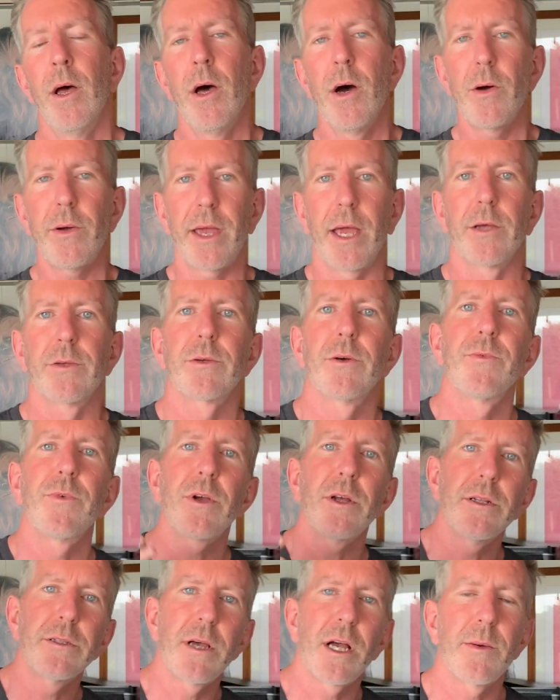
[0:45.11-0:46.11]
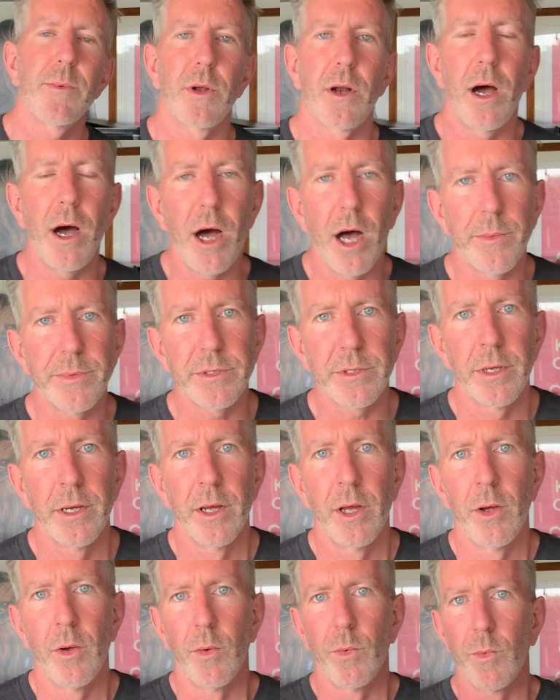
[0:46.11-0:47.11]
Okay, so if we're going to talk about hops,
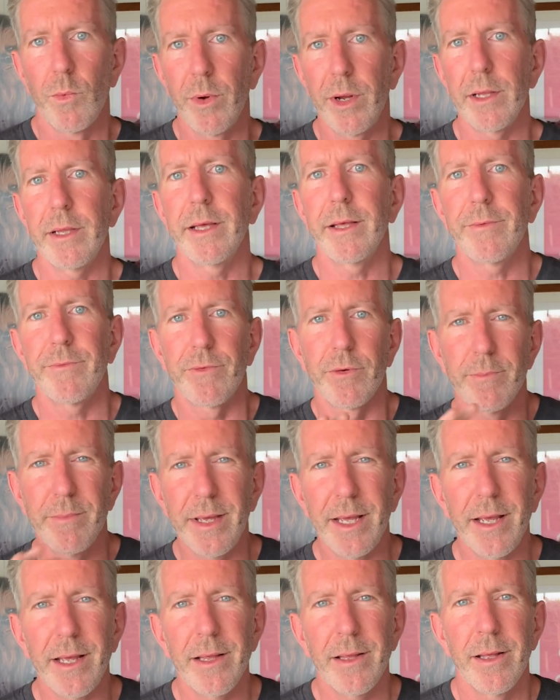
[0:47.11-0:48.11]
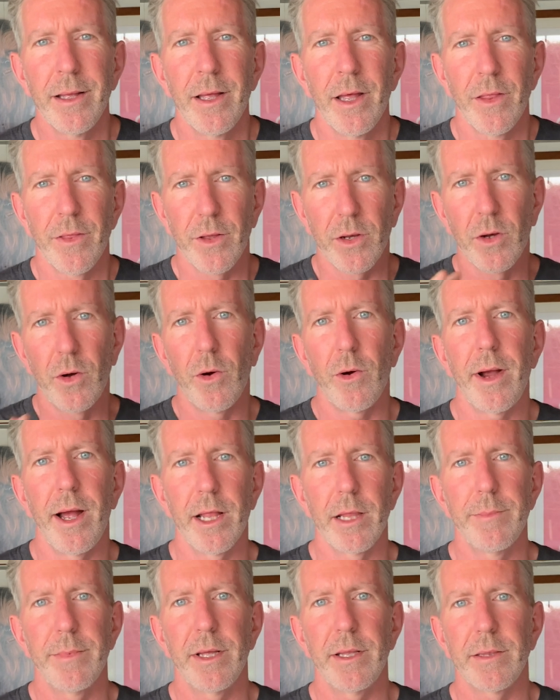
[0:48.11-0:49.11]
really, for me, the core
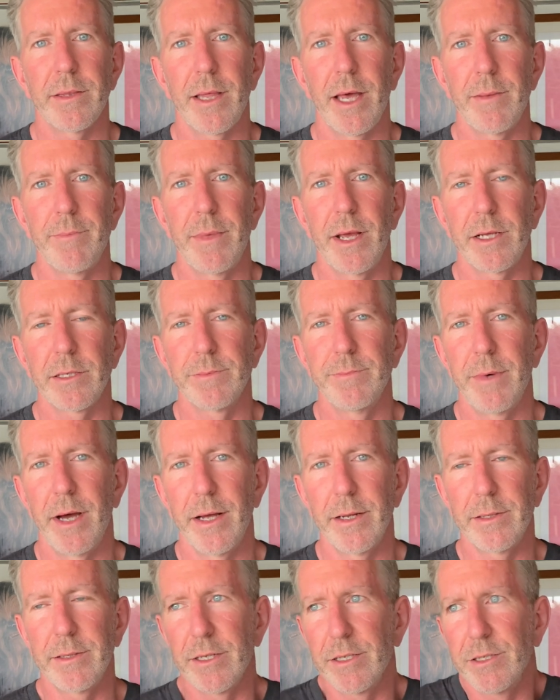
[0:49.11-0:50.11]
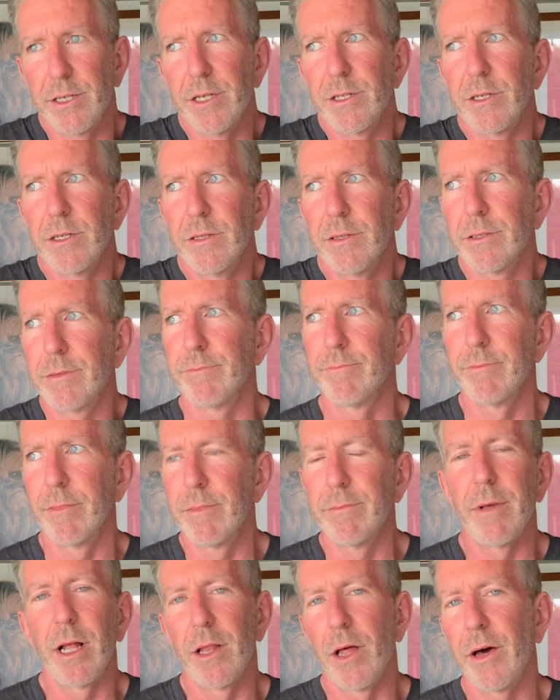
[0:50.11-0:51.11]
element that makes my decisions
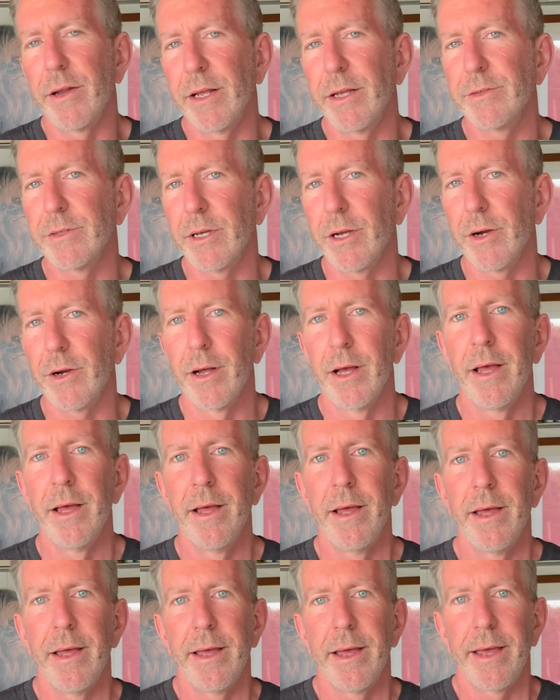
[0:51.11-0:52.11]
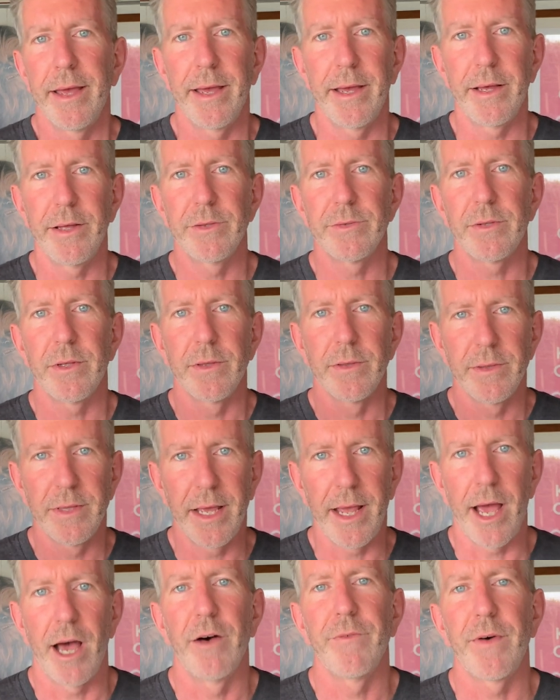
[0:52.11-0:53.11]
a lot easier is
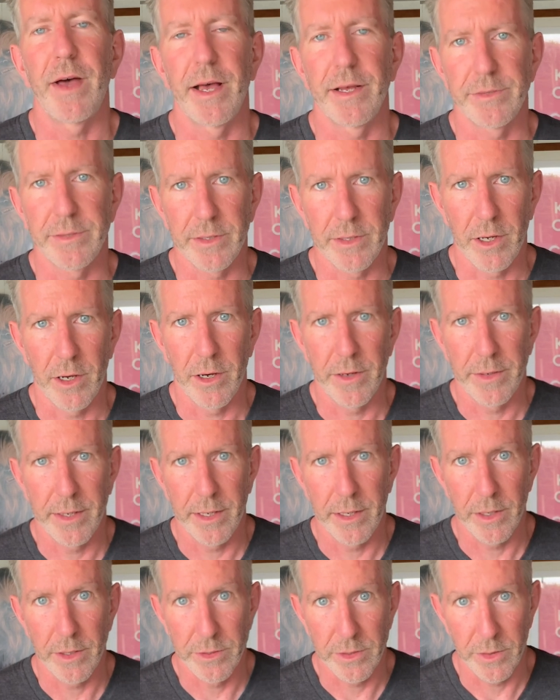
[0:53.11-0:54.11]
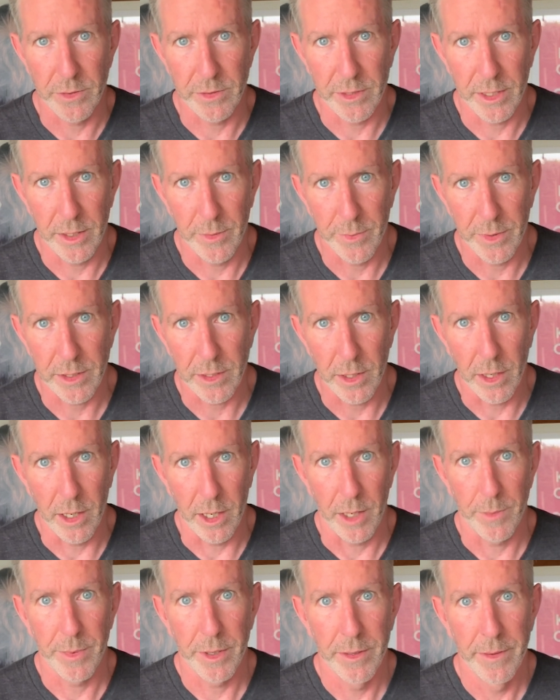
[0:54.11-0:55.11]
the alpha acid content associated with the
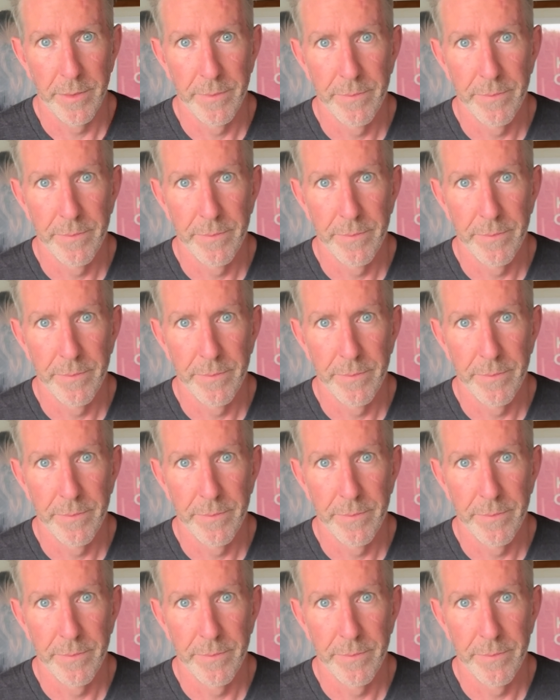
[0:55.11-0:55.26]
hop.